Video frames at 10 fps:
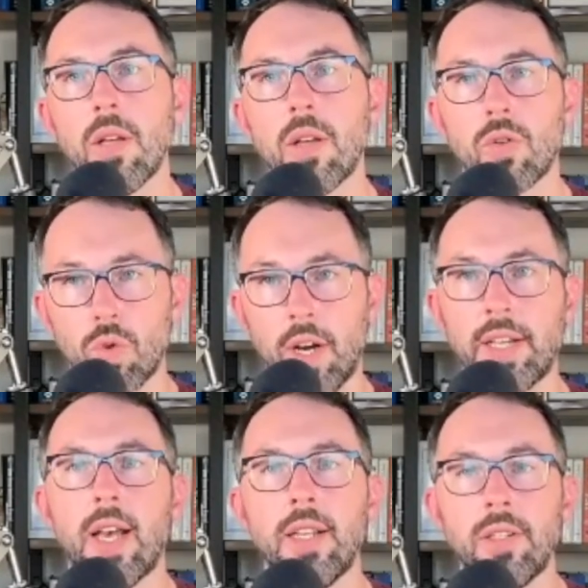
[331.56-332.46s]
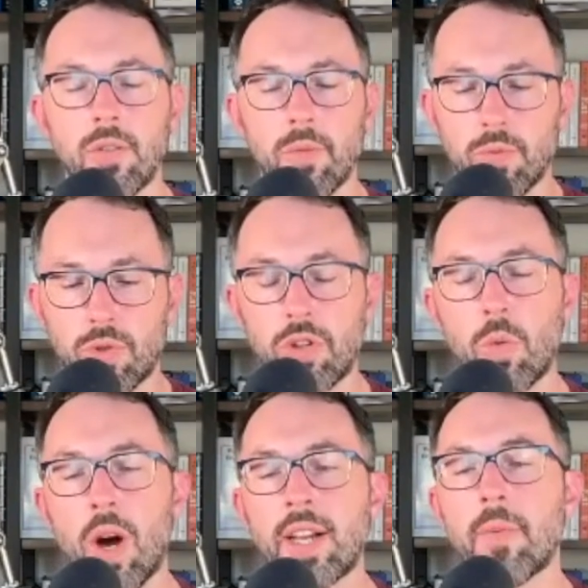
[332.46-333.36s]
Right. And so they
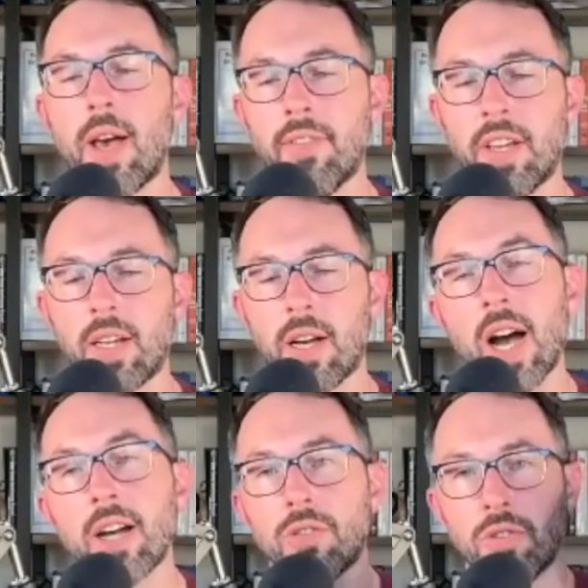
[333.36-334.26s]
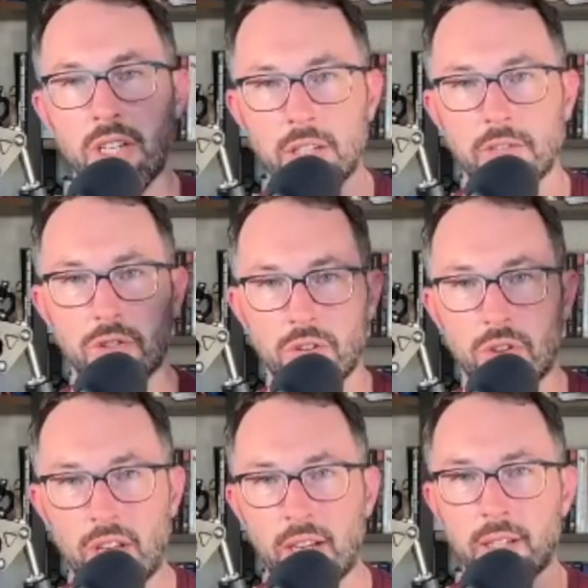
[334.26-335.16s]
wind up having higher needs of
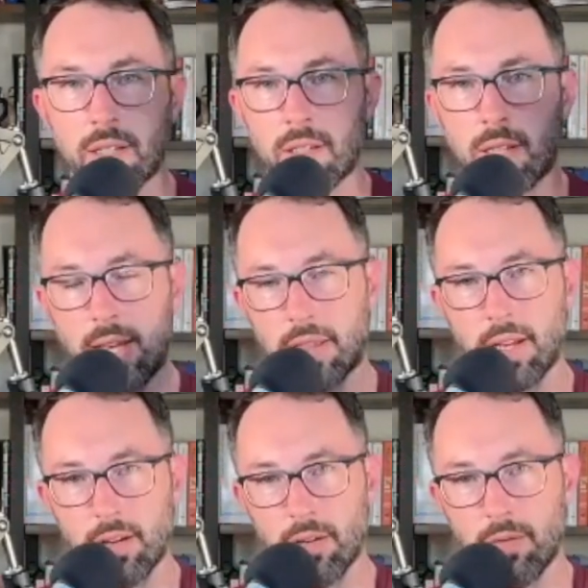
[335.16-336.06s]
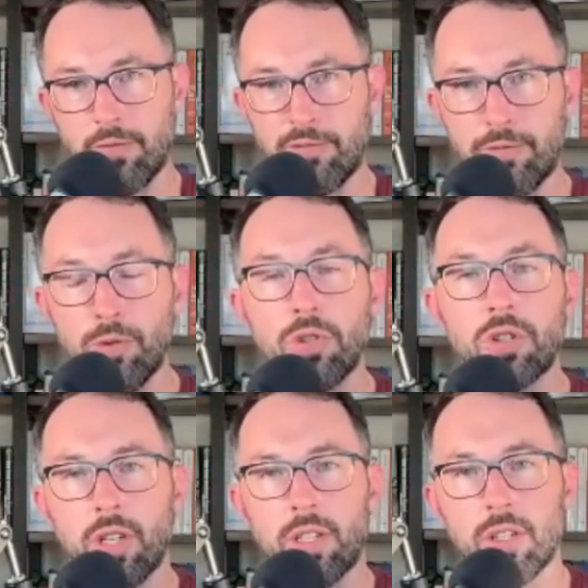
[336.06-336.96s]
certain things that their food
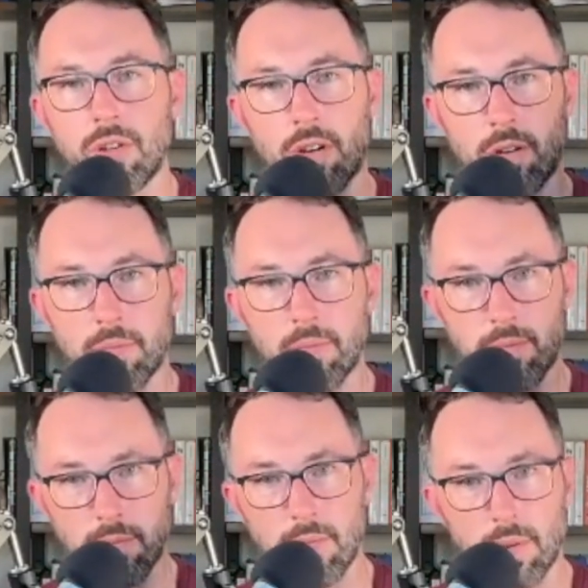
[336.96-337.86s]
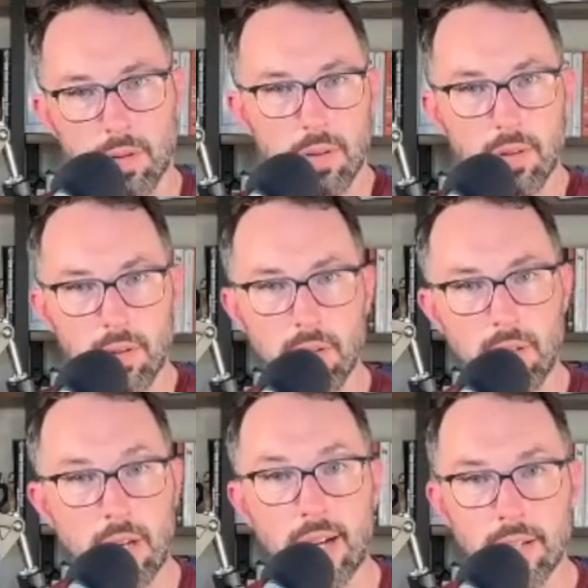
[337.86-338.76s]
choices are
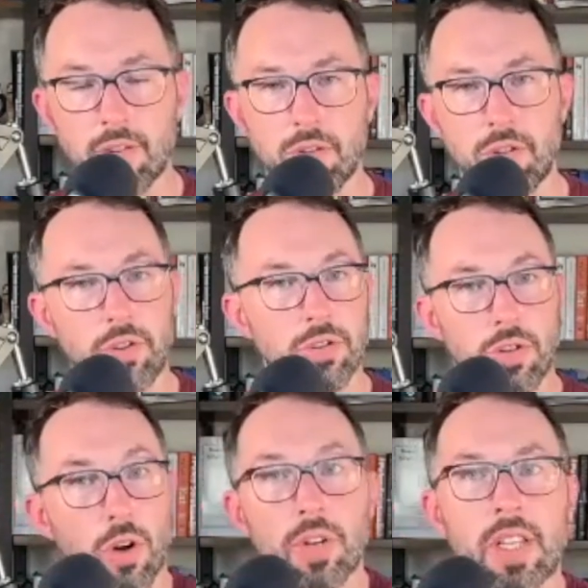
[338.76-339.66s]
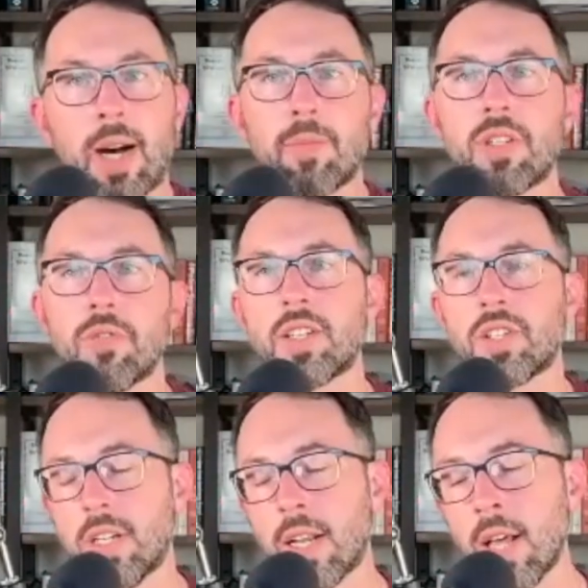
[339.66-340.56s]
not, they're going in the opposite direction.